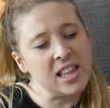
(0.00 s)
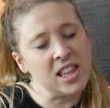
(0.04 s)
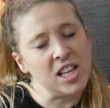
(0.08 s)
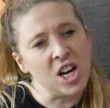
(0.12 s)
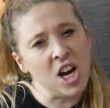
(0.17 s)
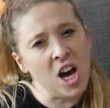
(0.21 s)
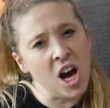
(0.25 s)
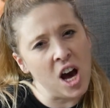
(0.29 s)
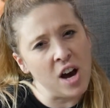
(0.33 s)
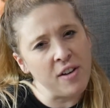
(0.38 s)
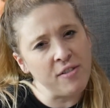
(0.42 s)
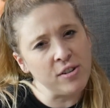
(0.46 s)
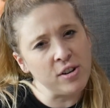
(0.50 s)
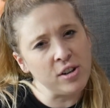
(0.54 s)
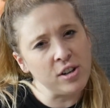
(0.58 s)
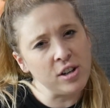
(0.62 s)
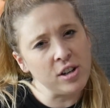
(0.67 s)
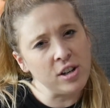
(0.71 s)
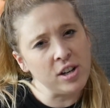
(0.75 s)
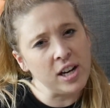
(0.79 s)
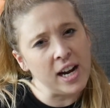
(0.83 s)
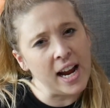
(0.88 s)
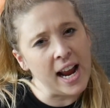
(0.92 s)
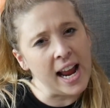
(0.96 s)

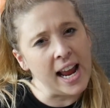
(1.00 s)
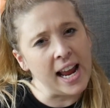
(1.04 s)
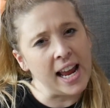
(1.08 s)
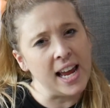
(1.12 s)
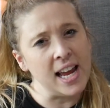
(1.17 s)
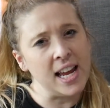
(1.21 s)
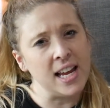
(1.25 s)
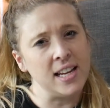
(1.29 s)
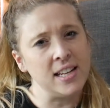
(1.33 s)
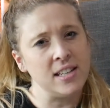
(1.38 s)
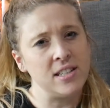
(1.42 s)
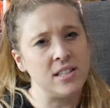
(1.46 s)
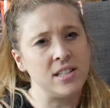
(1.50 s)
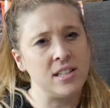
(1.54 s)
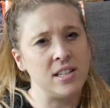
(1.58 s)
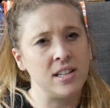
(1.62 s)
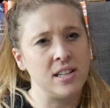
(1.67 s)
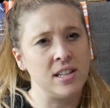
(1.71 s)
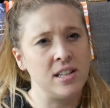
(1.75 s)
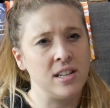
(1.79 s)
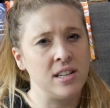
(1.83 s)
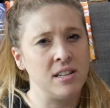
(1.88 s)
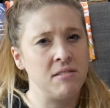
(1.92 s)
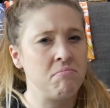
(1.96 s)
cover and
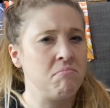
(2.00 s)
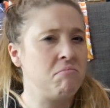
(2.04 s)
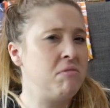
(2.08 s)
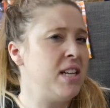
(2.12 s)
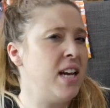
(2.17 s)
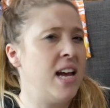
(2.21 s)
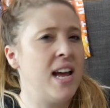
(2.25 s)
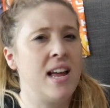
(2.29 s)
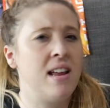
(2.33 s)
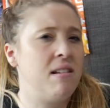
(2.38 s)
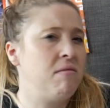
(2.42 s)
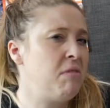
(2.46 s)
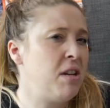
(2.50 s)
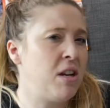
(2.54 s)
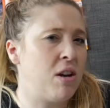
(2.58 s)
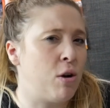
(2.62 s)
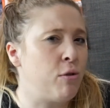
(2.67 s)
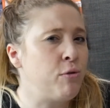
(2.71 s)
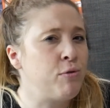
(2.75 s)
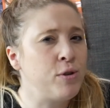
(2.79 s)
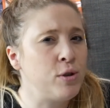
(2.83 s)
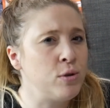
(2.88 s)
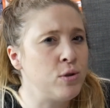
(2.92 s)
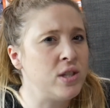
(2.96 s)

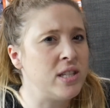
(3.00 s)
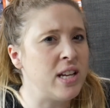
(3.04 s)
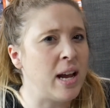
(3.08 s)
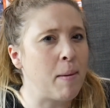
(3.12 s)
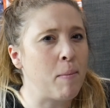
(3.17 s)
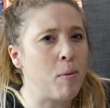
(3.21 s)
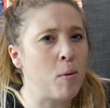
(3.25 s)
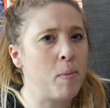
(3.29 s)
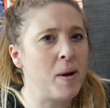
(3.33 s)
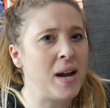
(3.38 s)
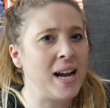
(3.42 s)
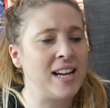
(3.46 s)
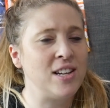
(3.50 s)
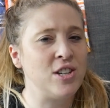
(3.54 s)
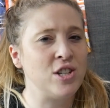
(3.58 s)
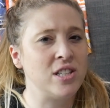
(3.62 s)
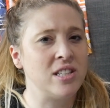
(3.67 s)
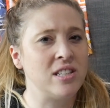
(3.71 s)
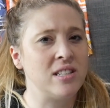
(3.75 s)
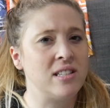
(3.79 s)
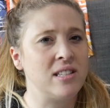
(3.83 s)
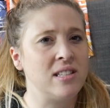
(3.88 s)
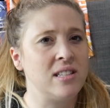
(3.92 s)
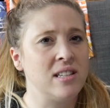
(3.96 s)
a few sample
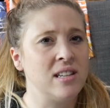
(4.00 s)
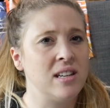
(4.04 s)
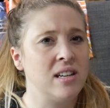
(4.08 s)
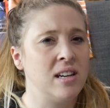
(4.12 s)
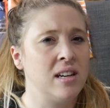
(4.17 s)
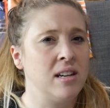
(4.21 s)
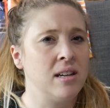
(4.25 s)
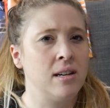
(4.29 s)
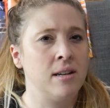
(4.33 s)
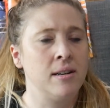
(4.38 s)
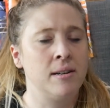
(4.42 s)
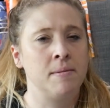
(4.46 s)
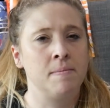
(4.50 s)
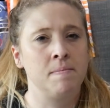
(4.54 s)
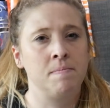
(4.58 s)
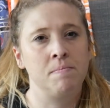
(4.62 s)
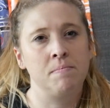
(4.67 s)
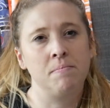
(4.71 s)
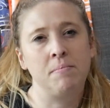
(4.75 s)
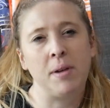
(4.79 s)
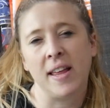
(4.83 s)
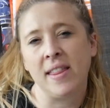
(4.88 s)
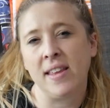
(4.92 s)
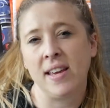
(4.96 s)
pages
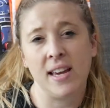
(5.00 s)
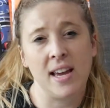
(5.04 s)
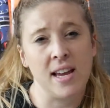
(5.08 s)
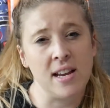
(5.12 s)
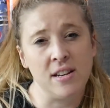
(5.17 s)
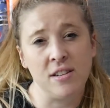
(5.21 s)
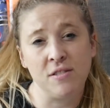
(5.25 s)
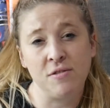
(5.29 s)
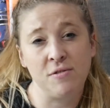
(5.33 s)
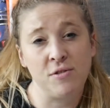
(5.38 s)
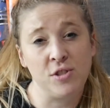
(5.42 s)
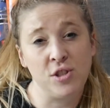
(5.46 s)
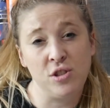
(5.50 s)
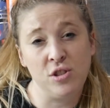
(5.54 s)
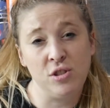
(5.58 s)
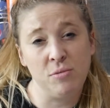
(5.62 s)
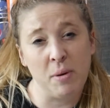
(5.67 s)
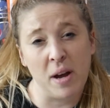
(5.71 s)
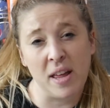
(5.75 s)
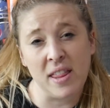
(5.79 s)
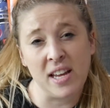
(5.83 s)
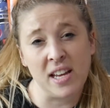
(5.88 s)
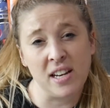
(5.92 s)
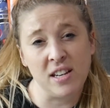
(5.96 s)
by the end of
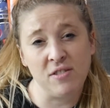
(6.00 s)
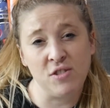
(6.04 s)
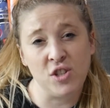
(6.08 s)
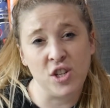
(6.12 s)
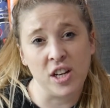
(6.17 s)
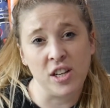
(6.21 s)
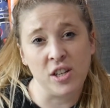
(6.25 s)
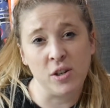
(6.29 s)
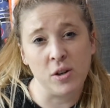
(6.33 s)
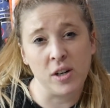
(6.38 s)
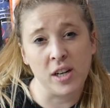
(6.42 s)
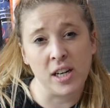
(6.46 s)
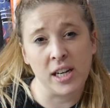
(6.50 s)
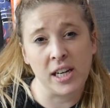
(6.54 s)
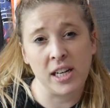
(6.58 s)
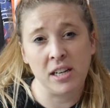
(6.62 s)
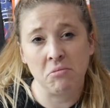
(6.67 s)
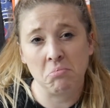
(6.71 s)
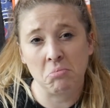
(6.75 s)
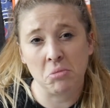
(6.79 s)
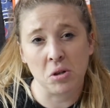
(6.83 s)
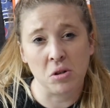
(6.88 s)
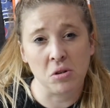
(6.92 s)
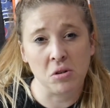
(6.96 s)

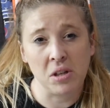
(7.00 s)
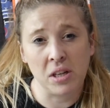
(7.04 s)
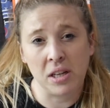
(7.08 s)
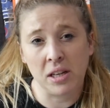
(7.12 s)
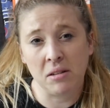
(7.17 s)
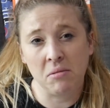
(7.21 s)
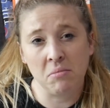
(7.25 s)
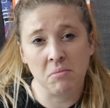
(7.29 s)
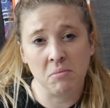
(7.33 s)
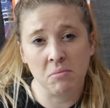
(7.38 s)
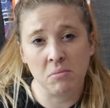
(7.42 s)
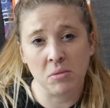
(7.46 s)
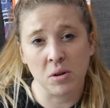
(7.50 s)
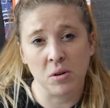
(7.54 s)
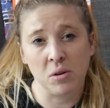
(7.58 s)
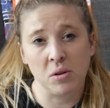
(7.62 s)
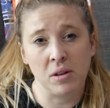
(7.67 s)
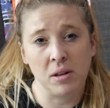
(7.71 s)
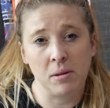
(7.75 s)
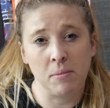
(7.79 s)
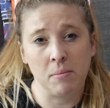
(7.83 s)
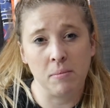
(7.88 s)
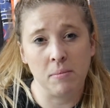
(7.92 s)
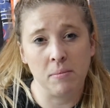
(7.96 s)
January, early
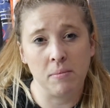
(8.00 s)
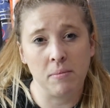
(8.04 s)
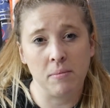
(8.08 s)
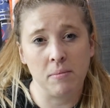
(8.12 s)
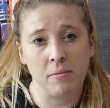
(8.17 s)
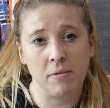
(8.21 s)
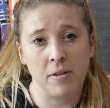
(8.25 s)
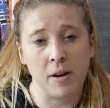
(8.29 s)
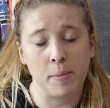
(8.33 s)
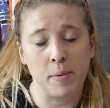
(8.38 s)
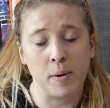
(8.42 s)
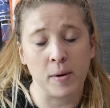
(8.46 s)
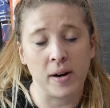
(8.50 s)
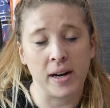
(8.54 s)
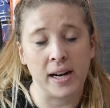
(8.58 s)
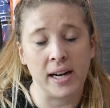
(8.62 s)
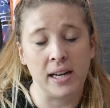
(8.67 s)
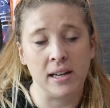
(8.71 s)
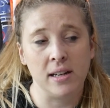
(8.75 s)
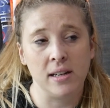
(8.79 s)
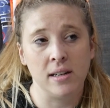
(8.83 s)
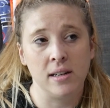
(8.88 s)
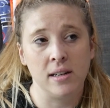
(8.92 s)
February.